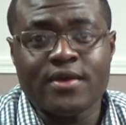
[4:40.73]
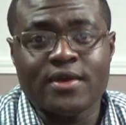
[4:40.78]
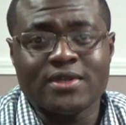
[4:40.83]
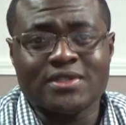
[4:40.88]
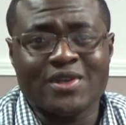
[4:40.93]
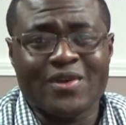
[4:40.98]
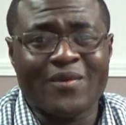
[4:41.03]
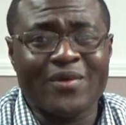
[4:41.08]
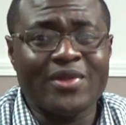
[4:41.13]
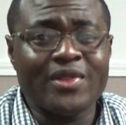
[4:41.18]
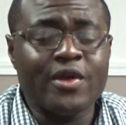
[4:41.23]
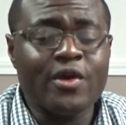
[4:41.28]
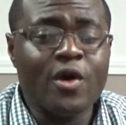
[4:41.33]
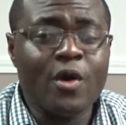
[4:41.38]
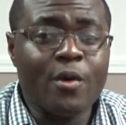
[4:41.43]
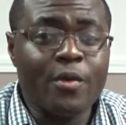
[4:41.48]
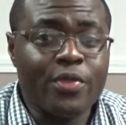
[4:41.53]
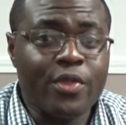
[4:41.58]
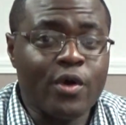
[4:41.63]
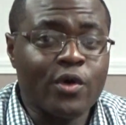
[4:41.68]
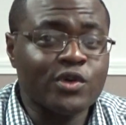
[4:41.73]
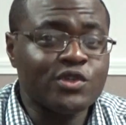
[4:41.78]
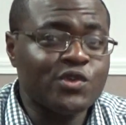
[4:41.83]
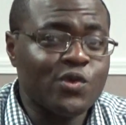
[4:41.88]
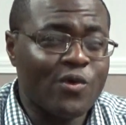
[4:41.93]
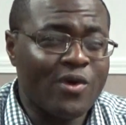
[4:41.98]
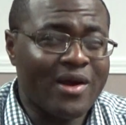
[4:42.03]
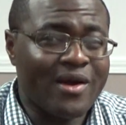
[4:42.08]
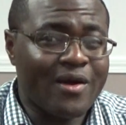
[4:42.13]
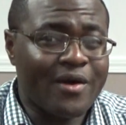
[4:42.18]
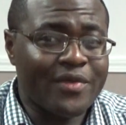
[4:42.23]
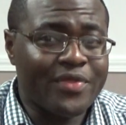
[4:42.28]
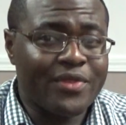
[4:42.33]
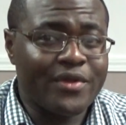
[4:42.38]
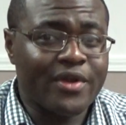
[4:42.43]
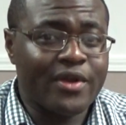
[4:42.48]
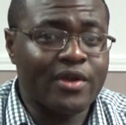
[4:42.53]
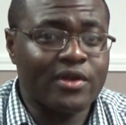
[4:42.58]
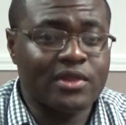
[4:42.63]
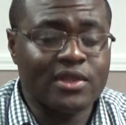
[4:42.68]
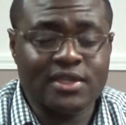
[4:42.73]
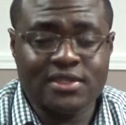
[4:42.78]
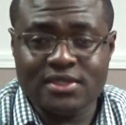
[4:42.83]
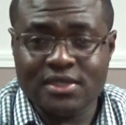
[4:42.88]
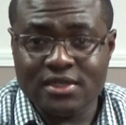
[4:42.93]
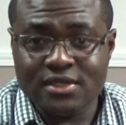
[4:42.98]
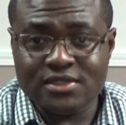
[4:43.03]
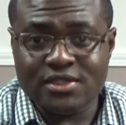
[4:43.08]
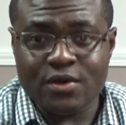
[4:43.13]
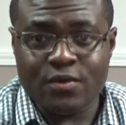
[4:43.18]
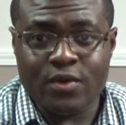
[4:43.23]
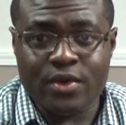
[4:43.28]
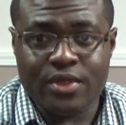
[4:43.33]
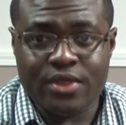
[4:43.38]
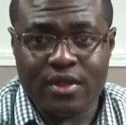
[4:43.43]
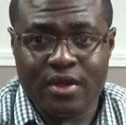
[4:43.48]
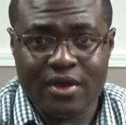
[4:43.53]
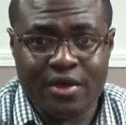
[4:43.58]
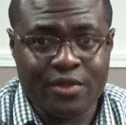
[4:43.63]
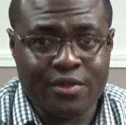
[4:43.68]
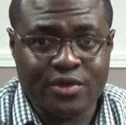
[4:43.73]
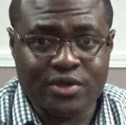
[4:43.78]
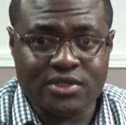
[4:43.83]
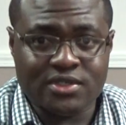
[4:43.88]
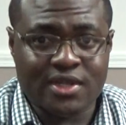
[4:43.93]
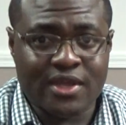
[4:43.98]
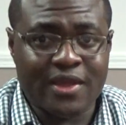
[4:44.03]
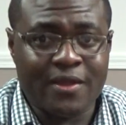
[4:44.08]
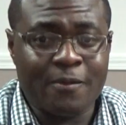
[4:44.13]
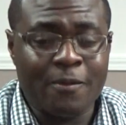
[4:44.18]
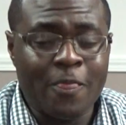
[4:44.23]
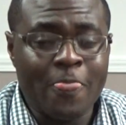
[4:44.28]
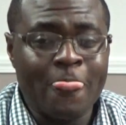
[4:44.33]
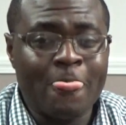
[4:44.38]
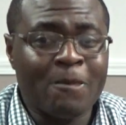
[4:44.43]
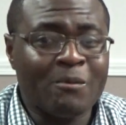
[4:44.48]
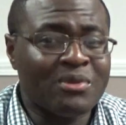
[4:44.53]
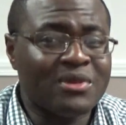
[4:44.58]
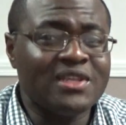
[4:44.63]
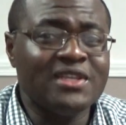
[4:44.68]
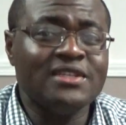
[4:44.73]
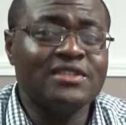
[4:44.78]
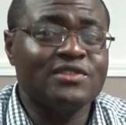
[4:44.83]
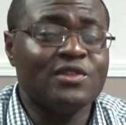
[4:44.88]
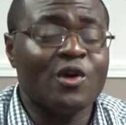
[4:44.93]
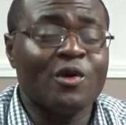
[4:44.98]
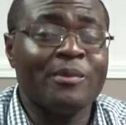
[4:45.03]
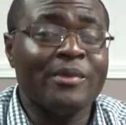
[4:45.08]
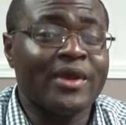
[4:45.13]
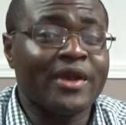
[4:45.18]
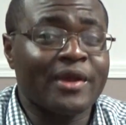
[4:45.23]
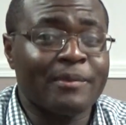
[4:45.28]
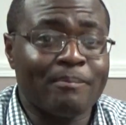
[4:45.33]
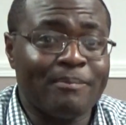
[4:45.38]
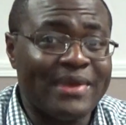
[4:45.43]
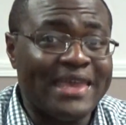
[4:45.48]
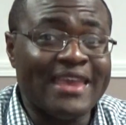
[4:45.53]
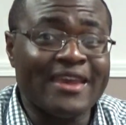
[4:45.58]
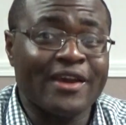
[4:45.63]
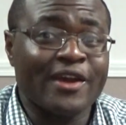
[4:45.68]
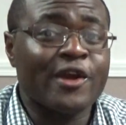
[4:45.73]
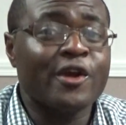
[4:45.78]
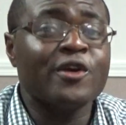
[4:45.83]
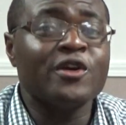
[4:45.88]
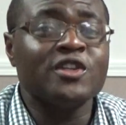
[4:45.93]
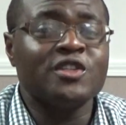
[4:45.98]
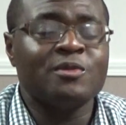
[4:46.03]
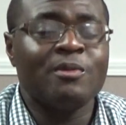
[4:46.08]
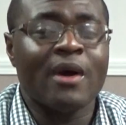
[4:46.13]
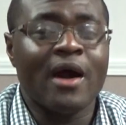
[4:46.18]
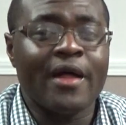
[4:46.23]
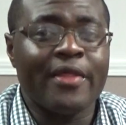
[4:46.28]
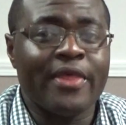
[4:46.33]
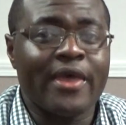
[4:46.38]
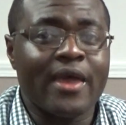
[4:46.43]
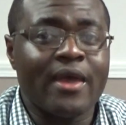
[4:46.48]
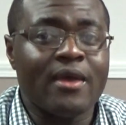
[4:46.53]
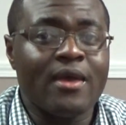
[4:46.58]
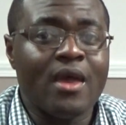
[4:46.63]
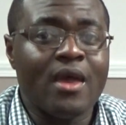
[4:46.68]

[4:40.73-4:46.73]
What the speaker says: So I really hope those who are out there listening to what the others say, please don't be encouraged by that.